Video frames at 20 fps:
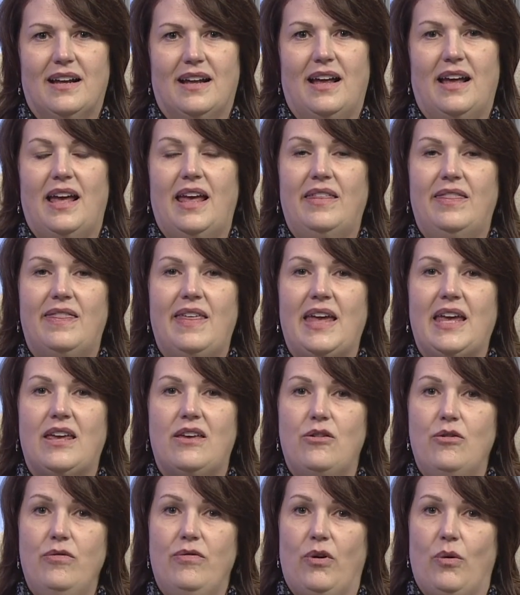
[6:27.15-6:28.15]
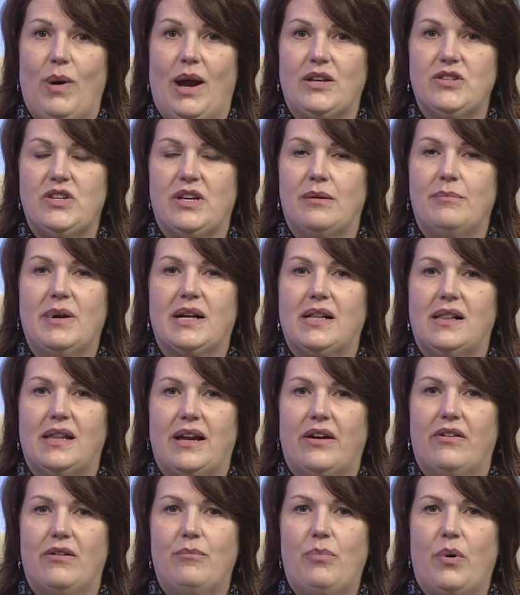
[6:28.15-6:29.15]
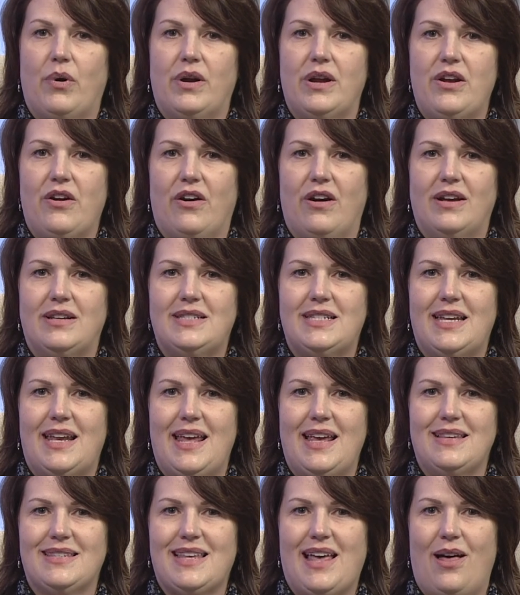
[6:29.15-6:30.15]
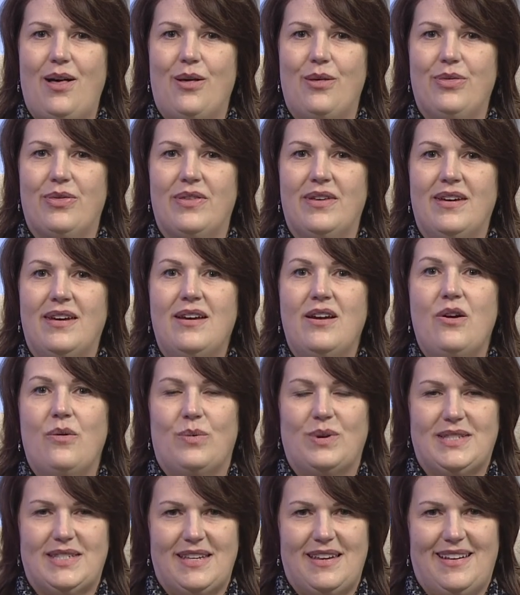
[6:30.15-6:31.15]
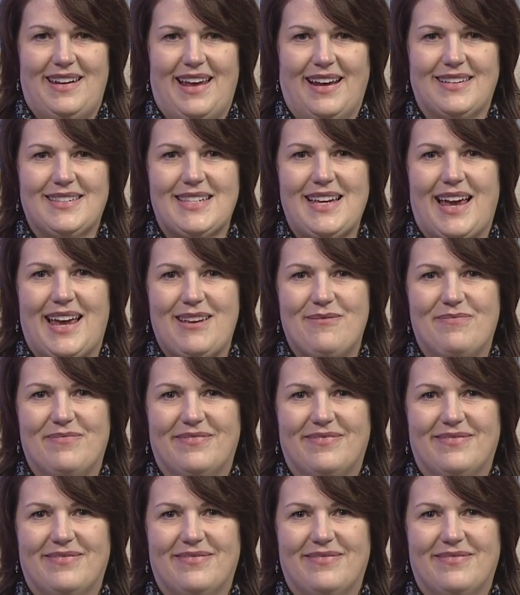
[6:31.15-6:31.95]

And thank you for watching McLaren Port Huron Today's Health. We'll see you next time.